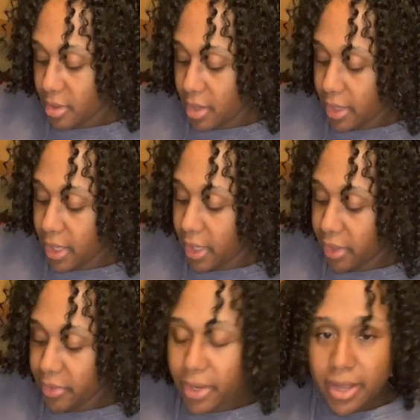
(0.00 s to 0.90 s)
I get it,
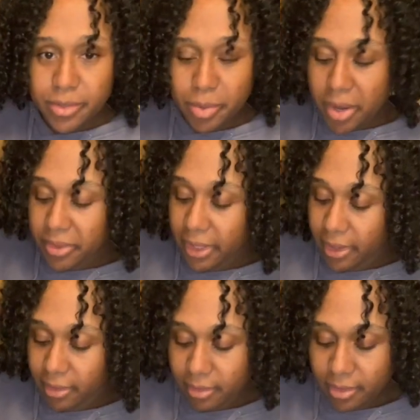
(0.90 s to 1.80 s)
you guys probably
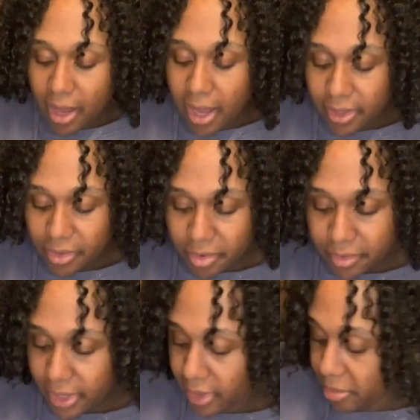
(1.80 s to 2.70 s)
got it
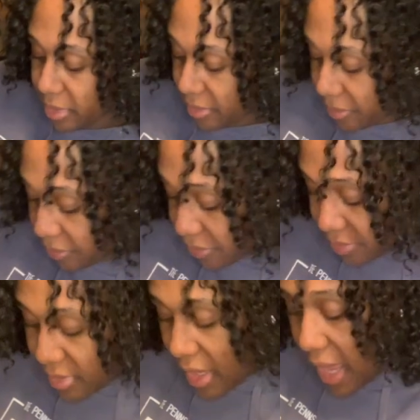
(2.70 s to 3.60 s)
already, but
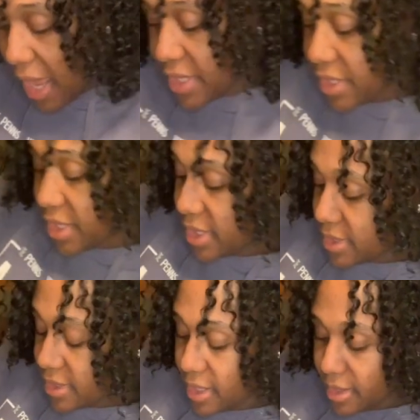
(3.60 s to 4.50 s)
I just need to
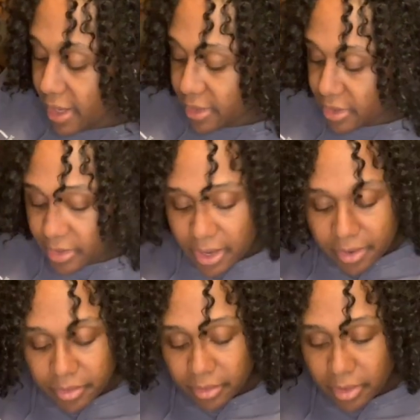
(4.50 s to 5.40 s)
say that so I
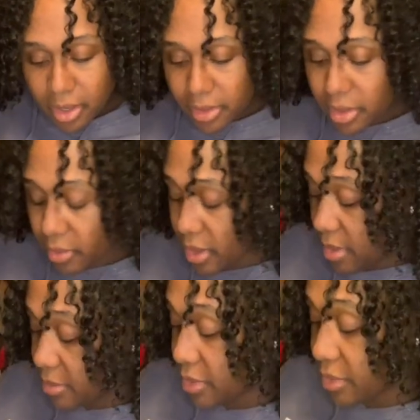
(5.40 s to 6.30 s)
know what
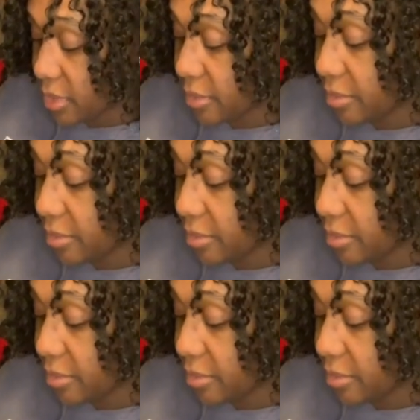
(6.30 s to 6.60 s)
I'm doing.